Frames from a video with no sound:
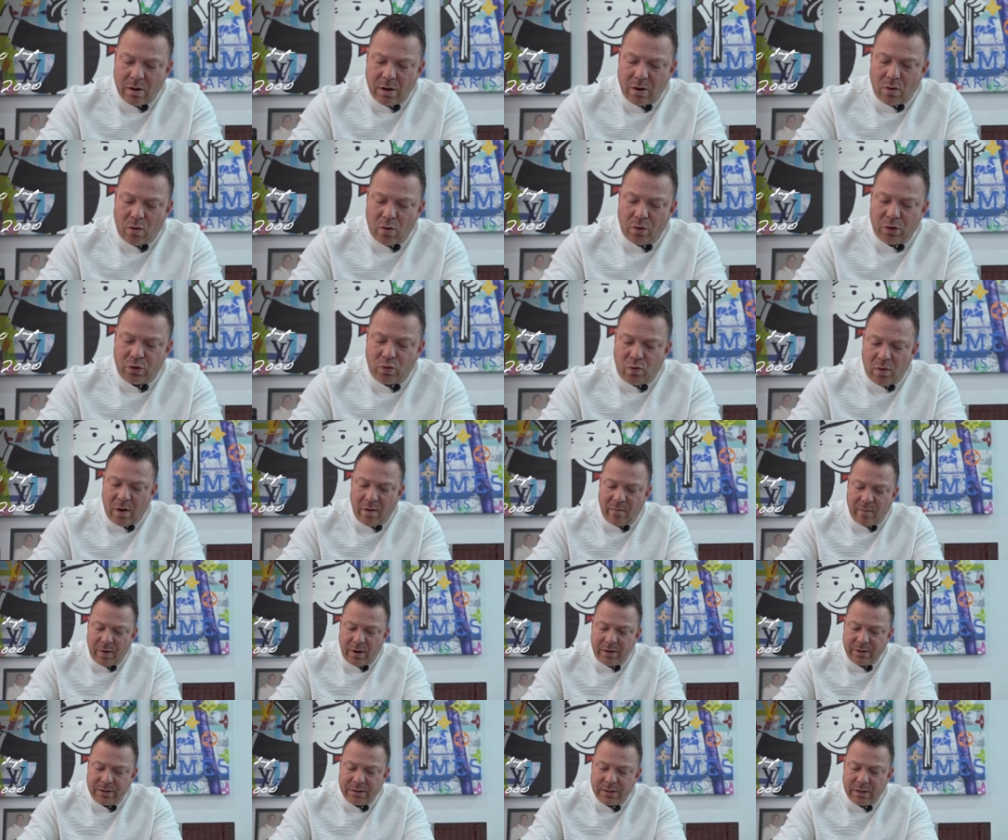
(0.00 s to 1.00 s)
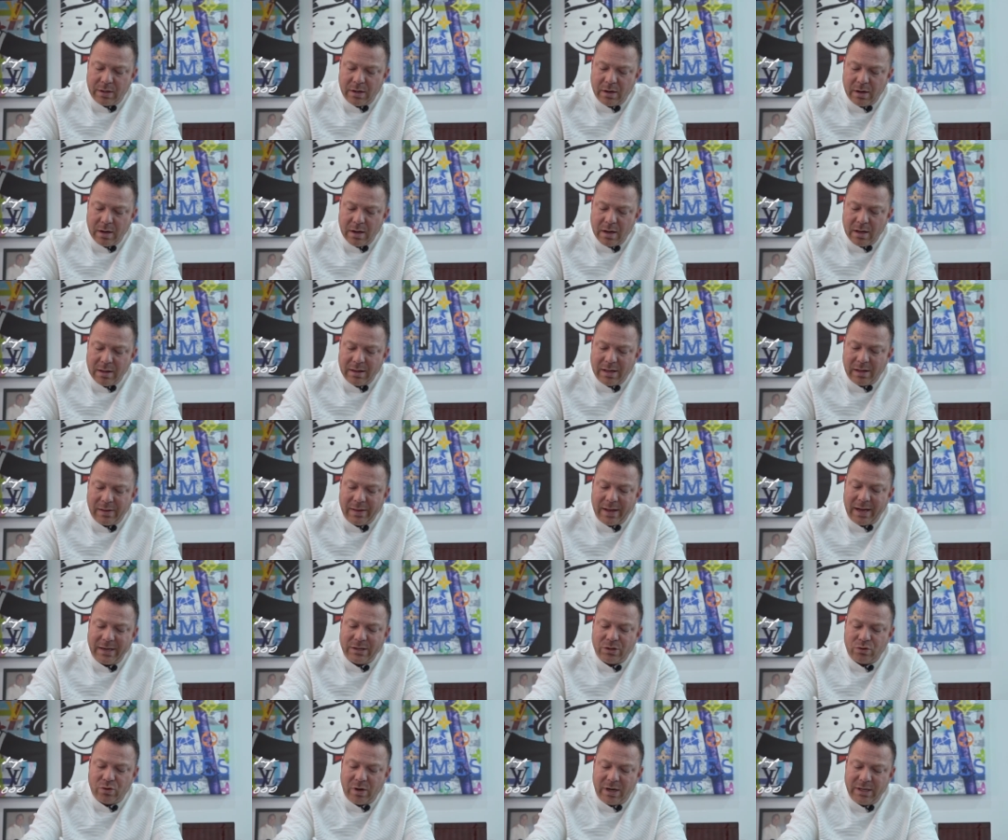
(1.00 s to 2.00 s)
or 12 months, the
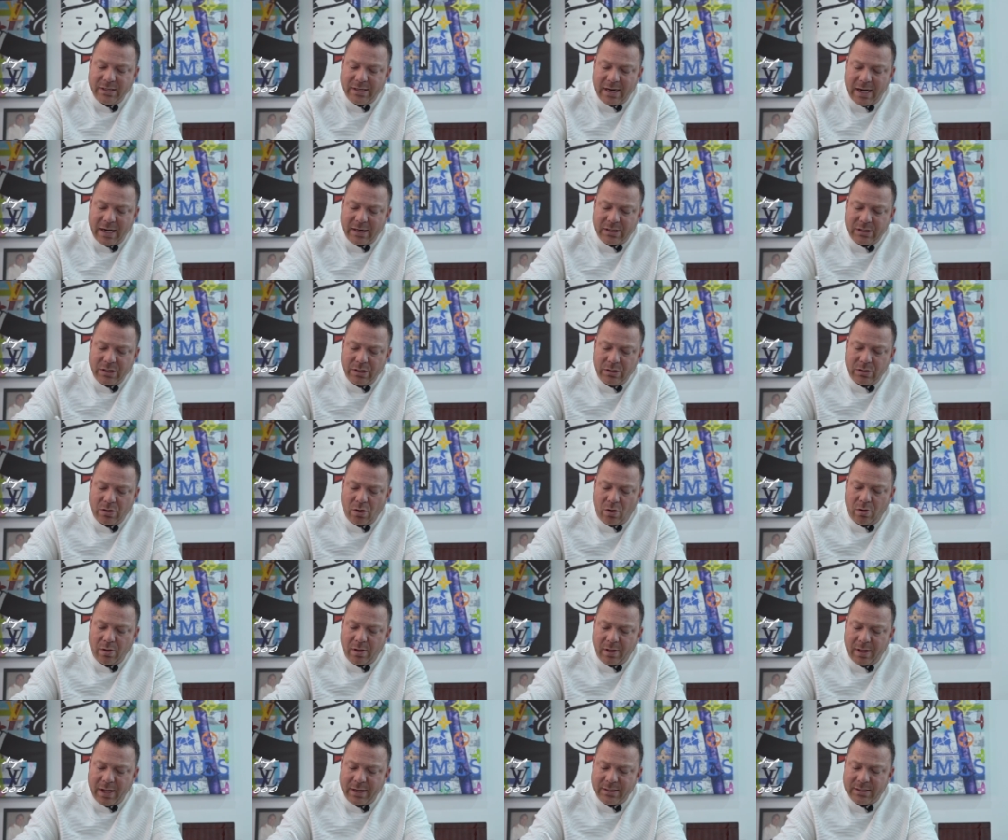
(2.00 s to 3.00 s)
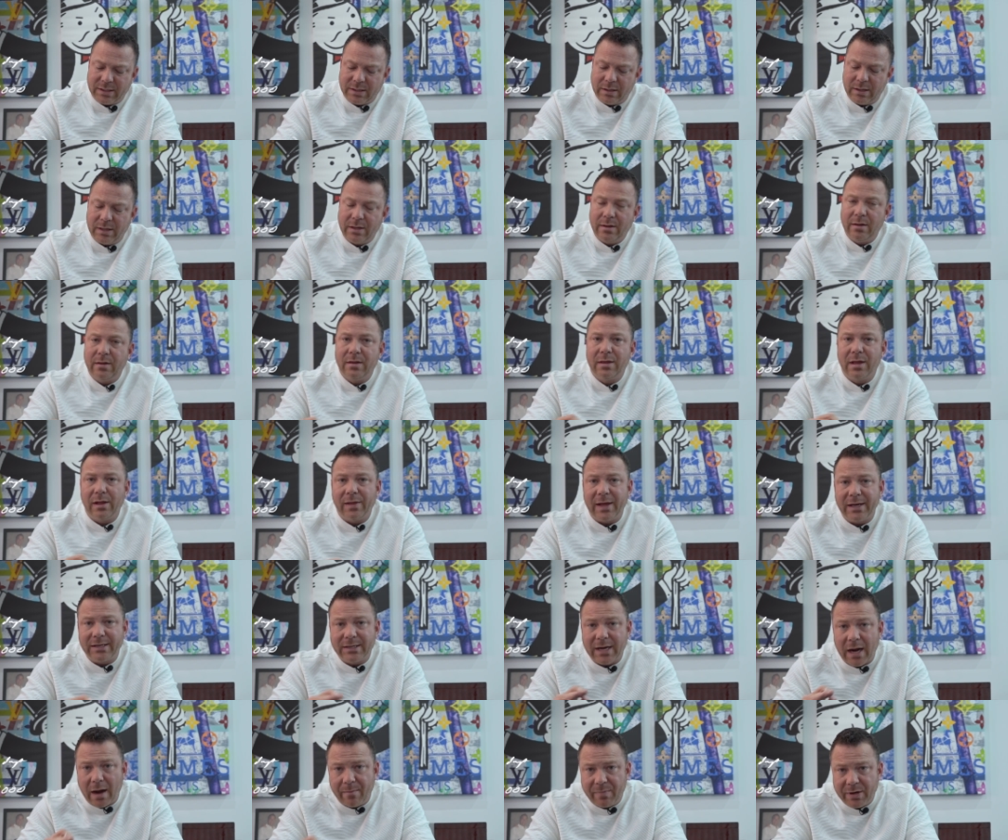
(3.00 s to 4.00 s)
less transactions or the less
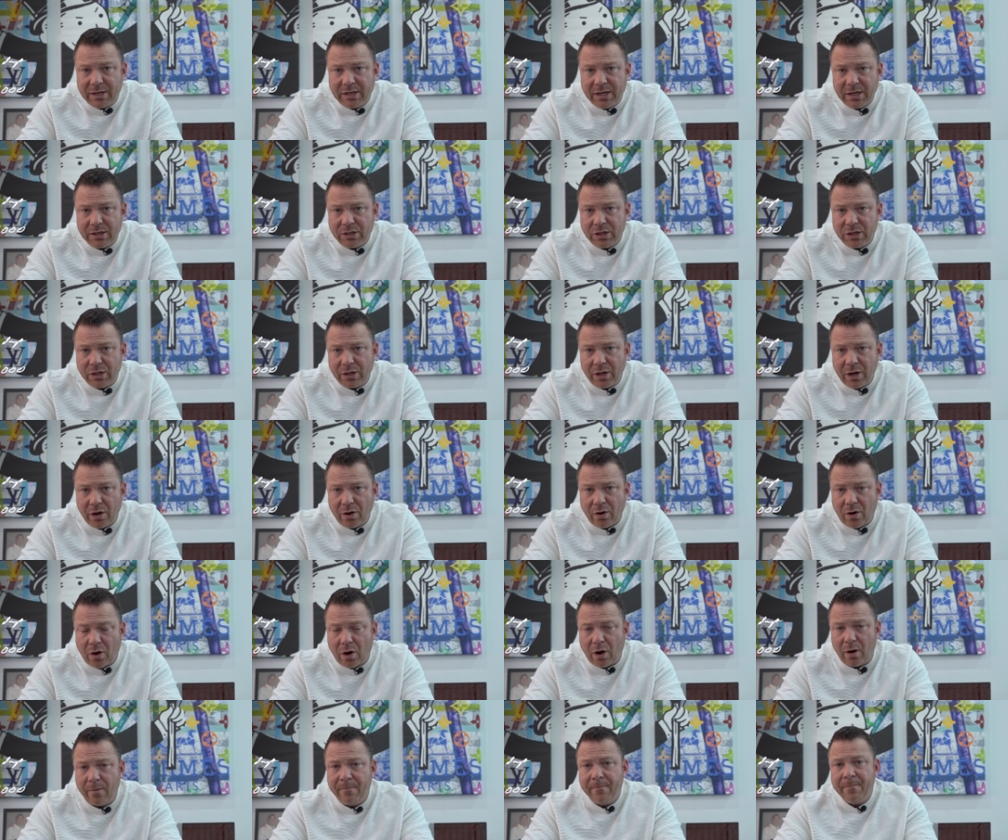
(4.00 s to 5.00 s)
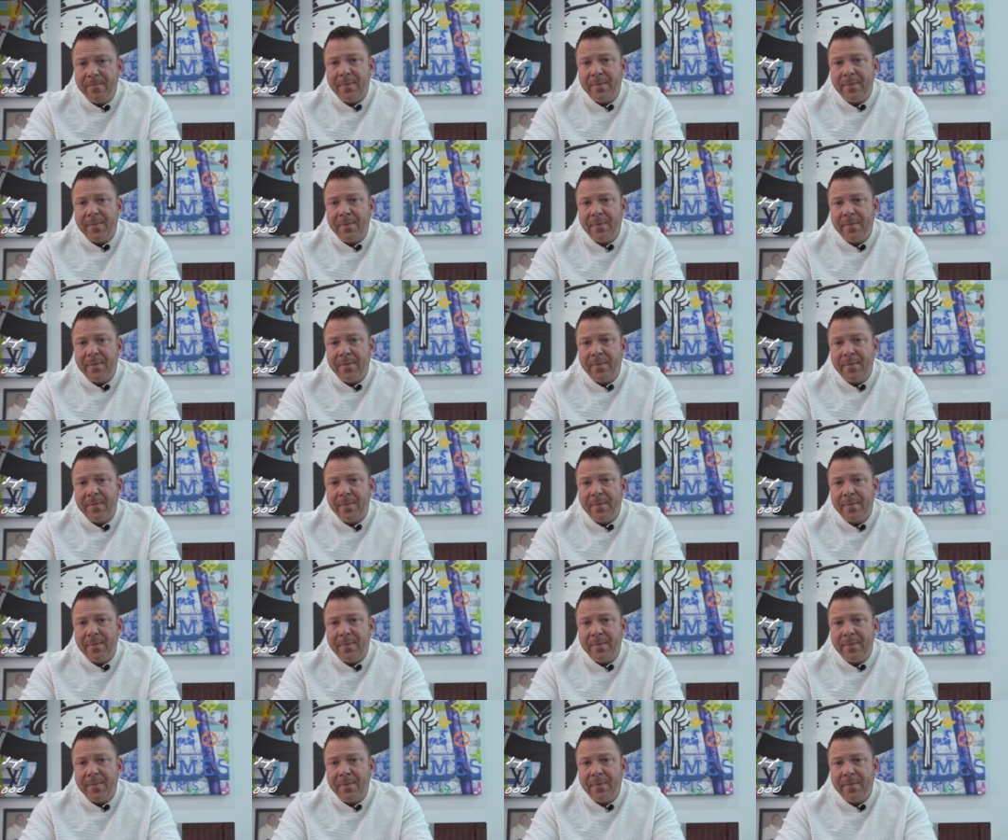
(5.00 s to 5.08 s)
competition there are.